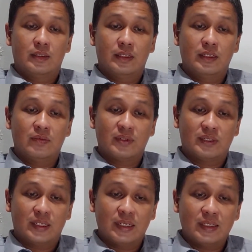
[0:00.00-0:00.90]

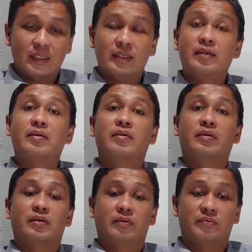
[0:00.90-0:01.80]
investigating
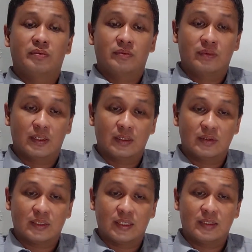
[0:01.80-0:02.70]
various
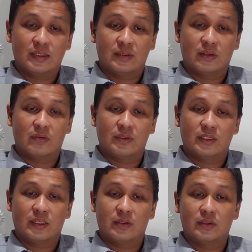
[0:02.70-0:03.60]
cases of
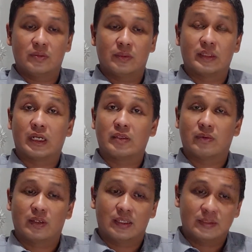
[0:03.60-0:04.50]
serious human rights
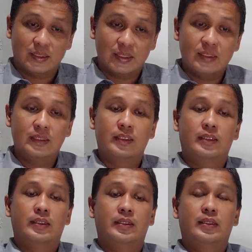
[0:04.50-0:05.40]
violation
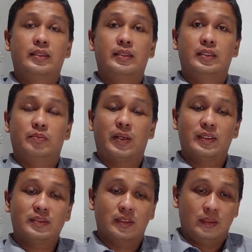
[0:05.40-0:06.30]
in the
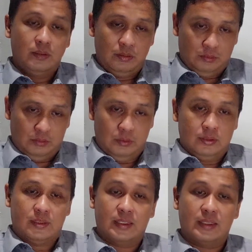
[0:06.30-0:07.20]
past,
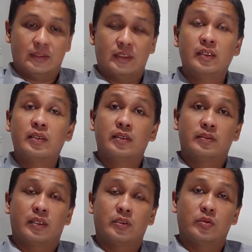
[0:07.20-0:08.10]
such as
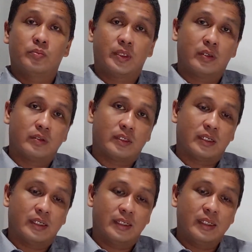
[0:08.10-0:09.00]
Tanjung Priok
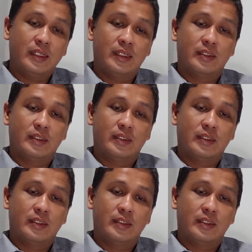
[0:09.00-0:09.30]
tragedy,